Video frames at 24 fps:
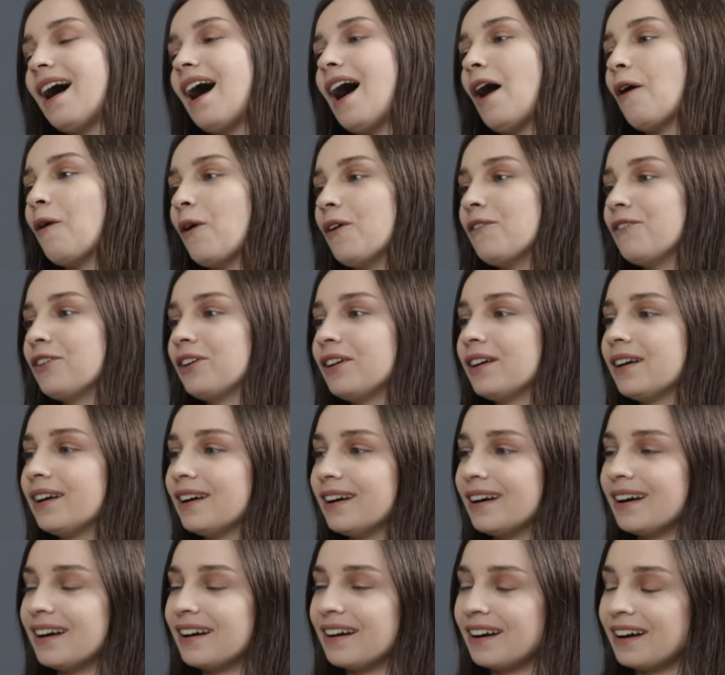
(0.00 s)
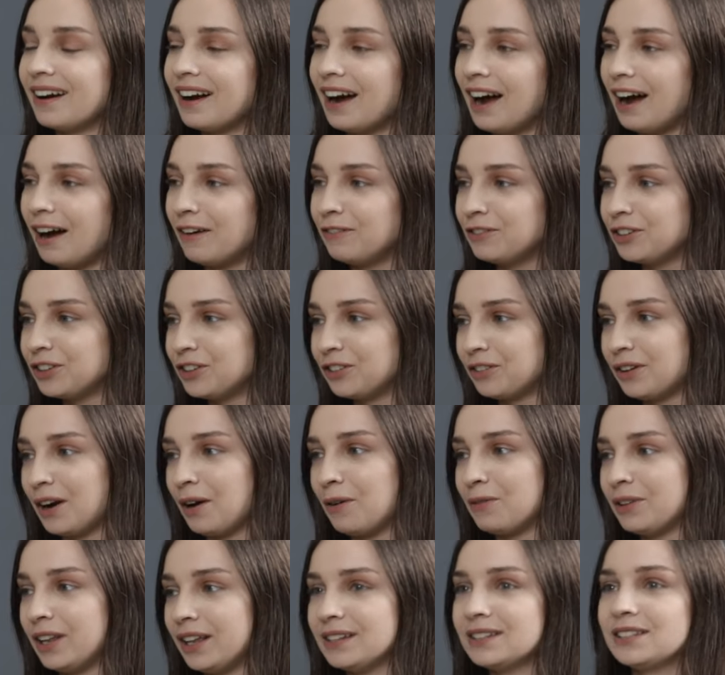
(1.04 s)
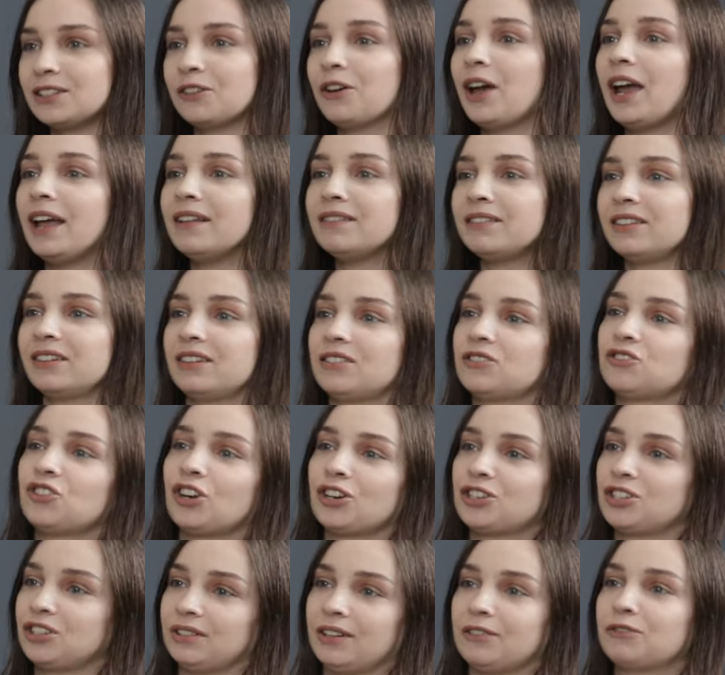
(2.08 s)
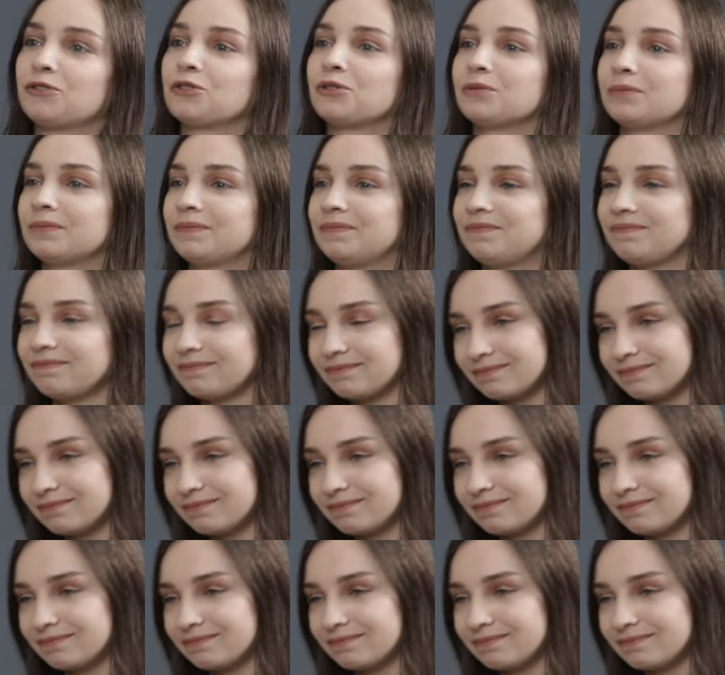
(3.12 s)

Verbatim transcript: However, uh, after the round ends, so Anthony is judging that room.